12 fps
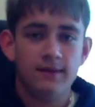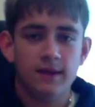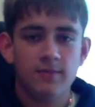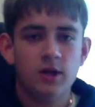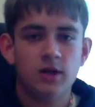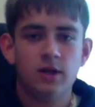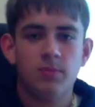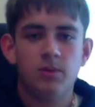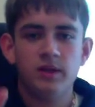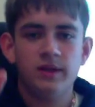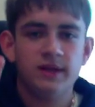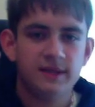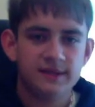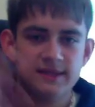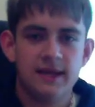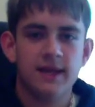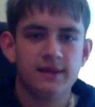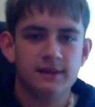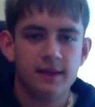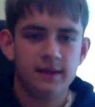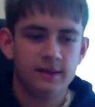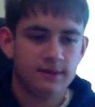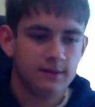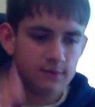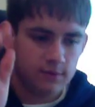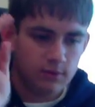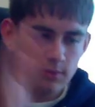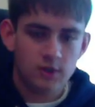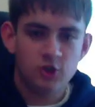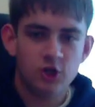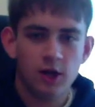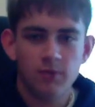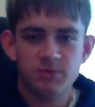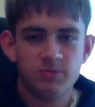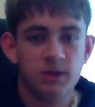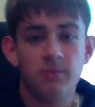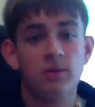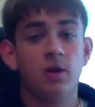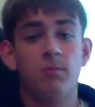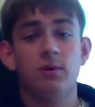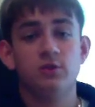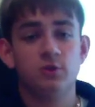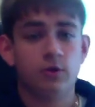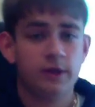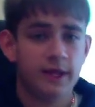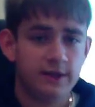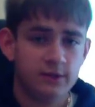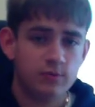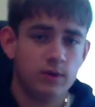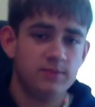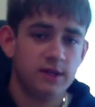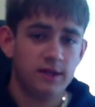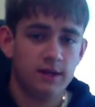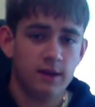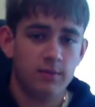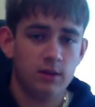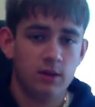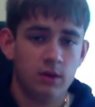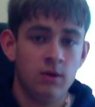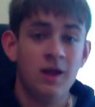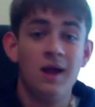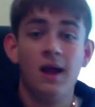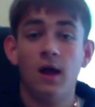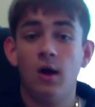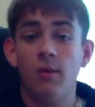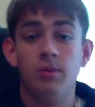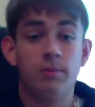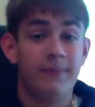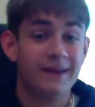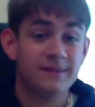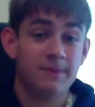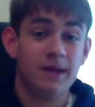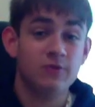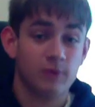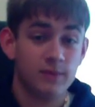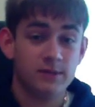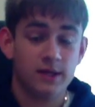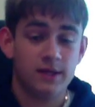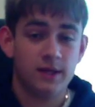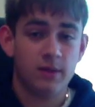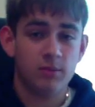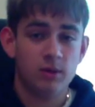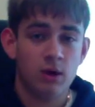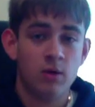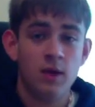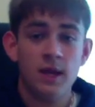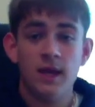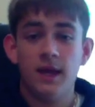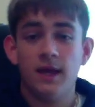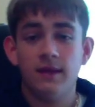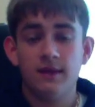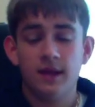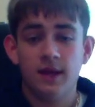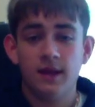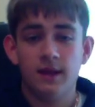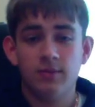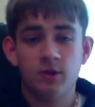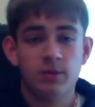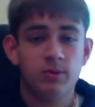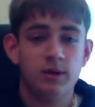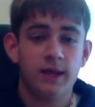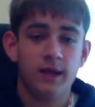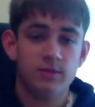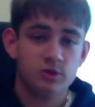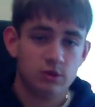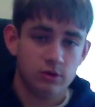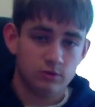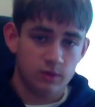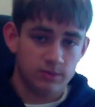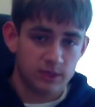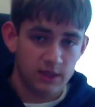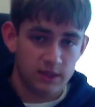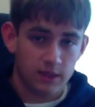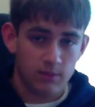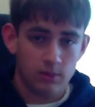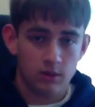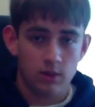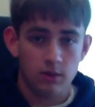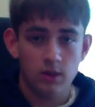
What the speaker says: I'm not going to put the exact link to the Chops, but I'm going to put Skullcandy's website down below. I'll put Best Buy's website down below. And then I'm going to put Amazon's website down below.